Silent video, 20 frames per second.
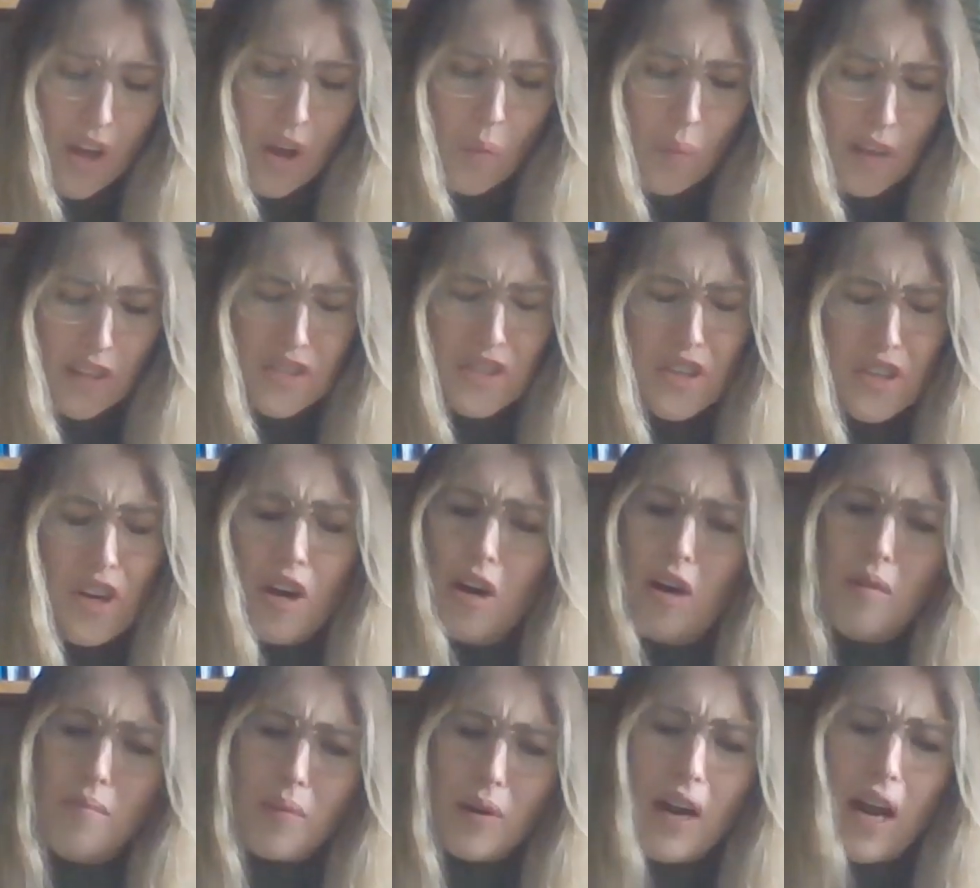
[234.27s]
which
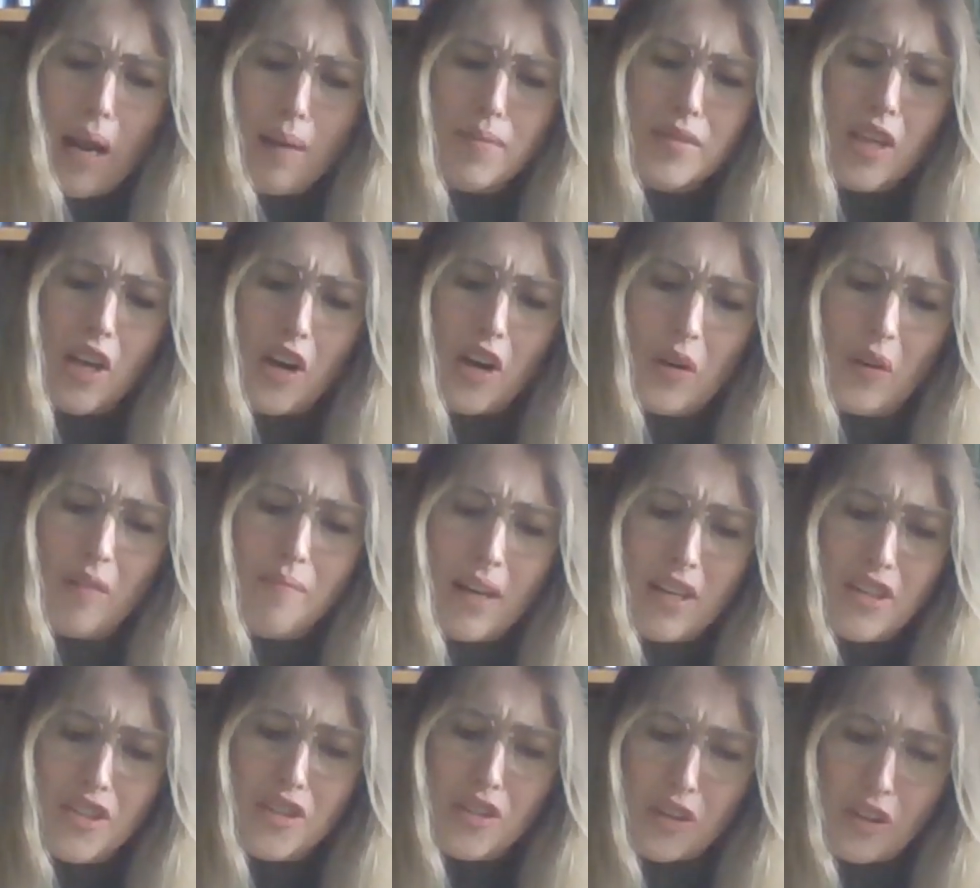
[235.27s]
perhaps I ought to have
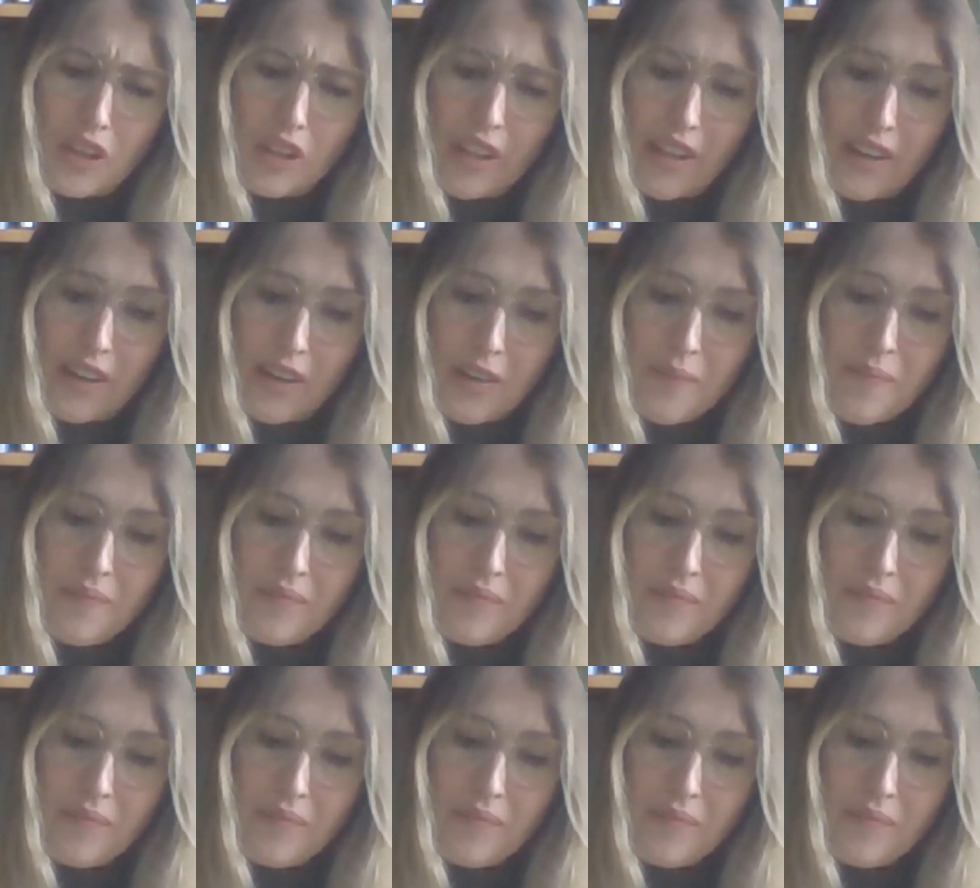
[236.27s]
mentioned earlier,